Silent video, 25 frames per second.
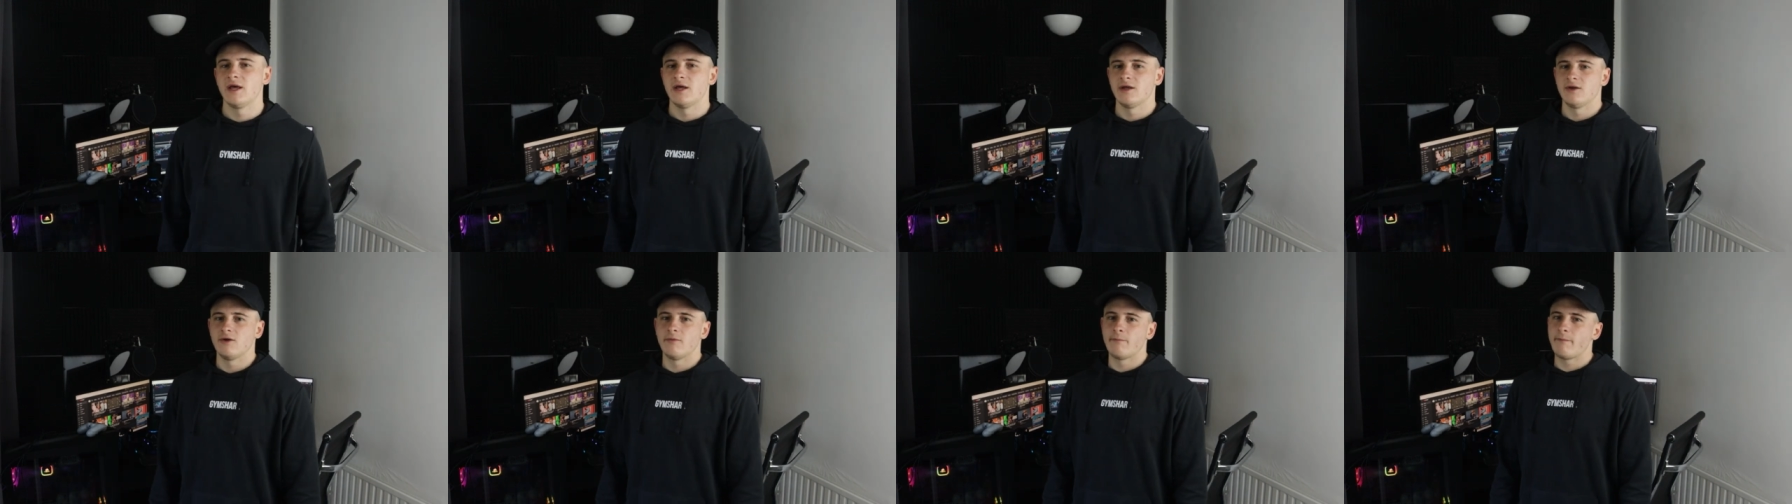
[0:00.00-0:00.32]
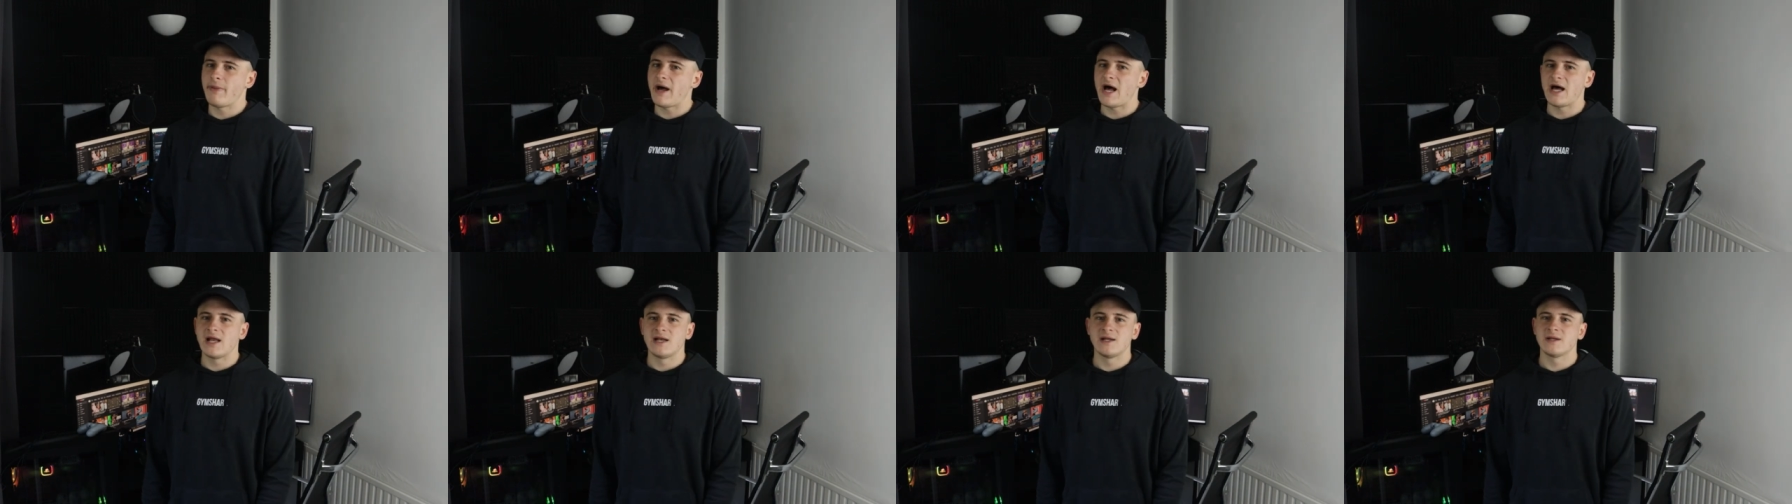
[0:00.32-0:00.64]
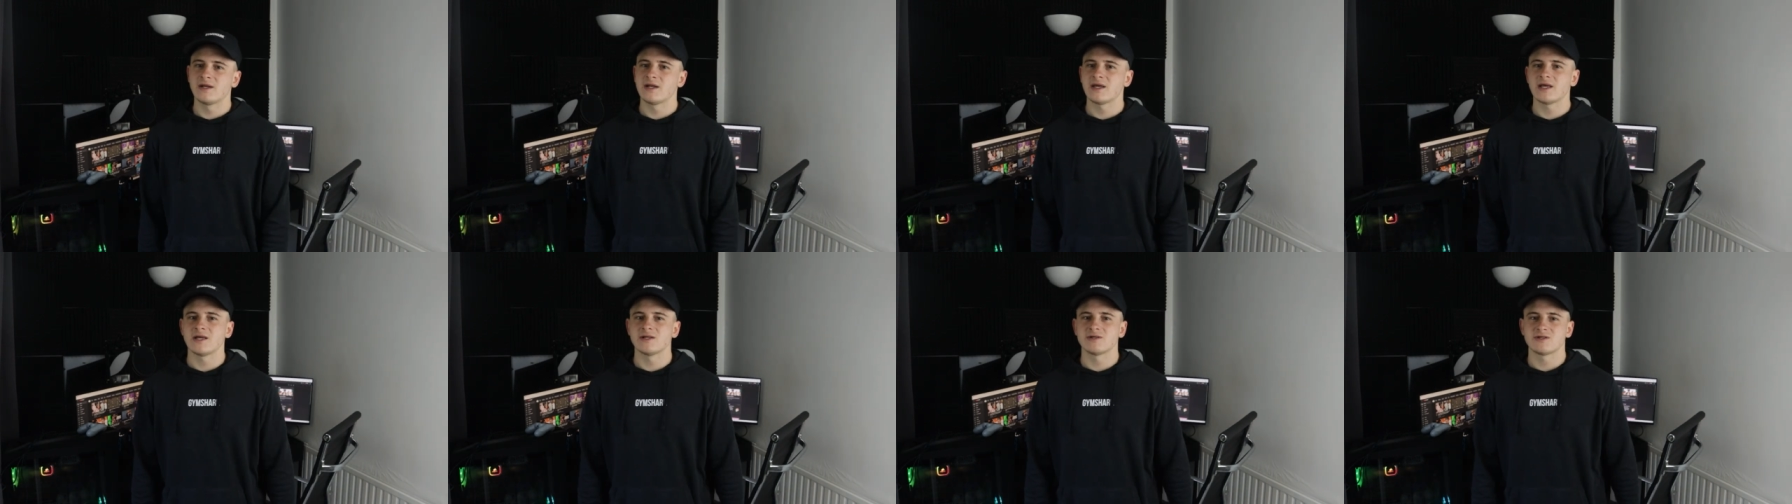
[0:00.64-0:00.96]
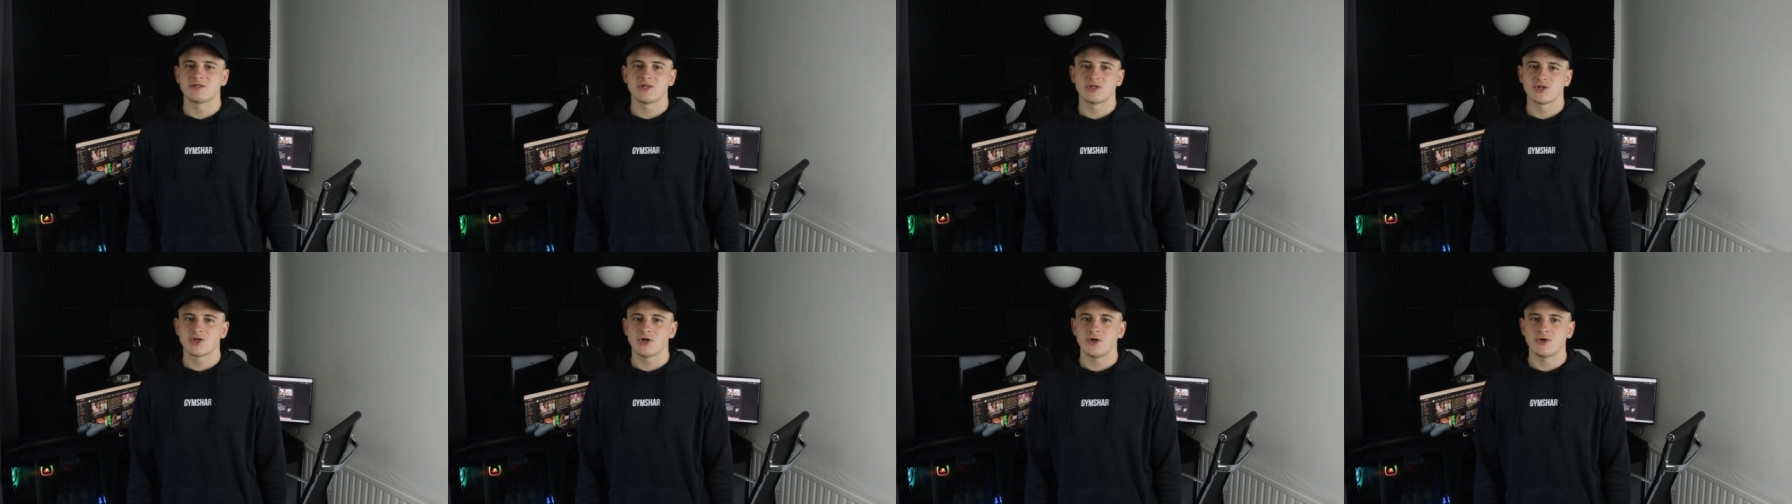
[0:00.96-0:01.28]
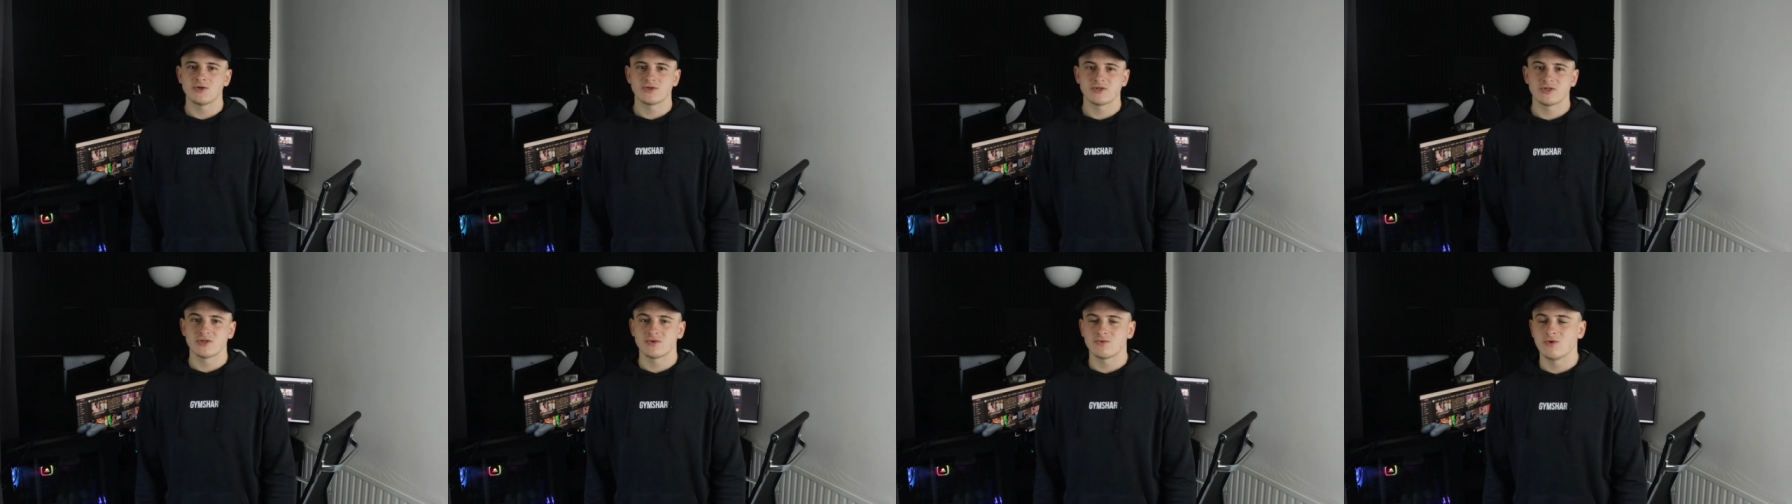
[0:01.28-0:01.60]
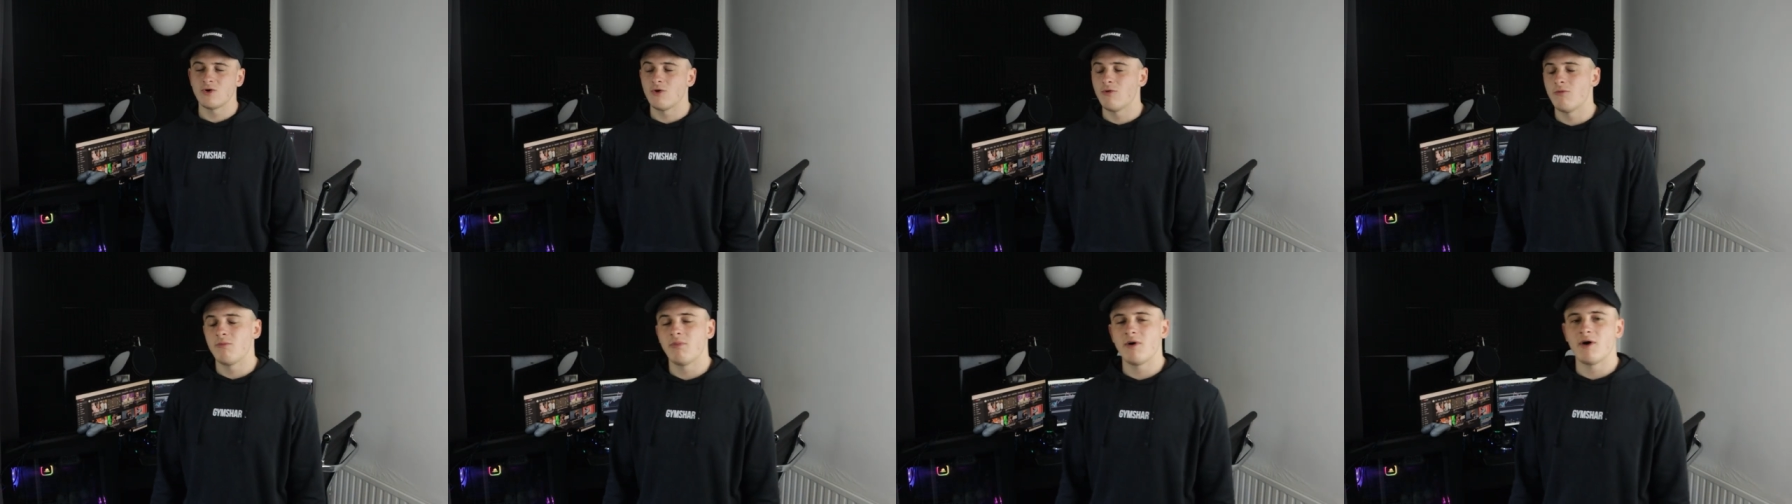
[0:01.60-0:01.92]
you're battling against the charts as
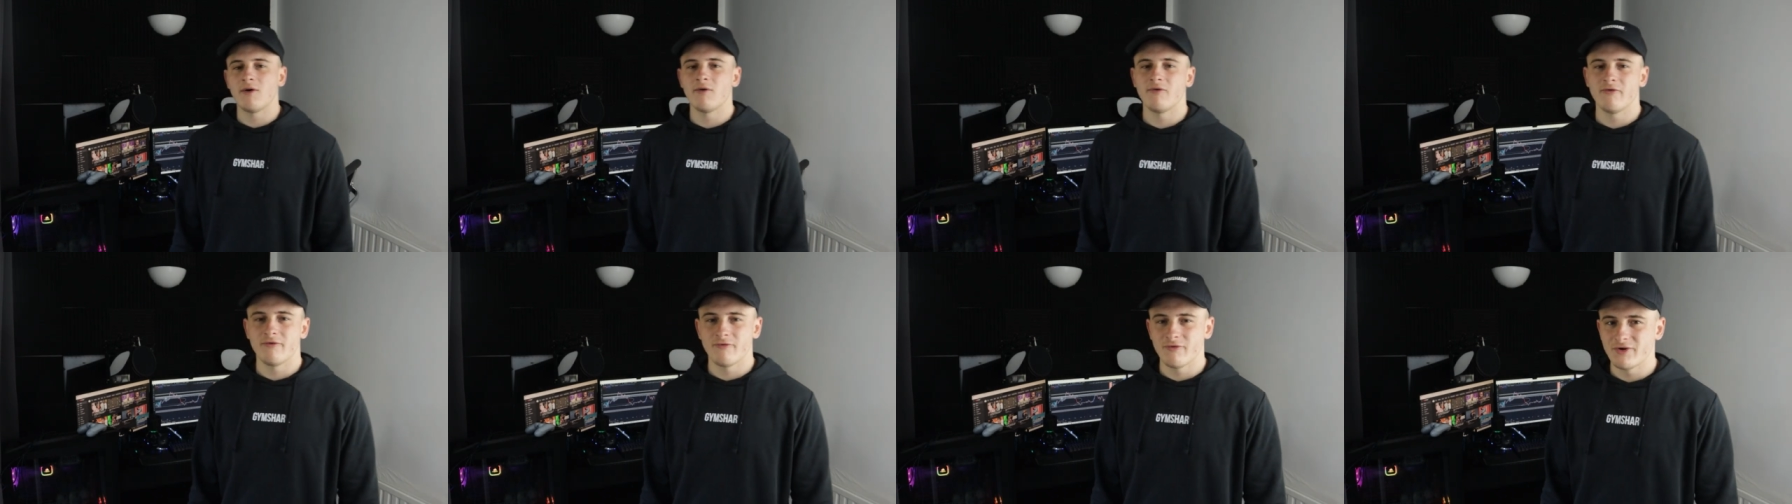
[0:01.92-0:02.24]
well but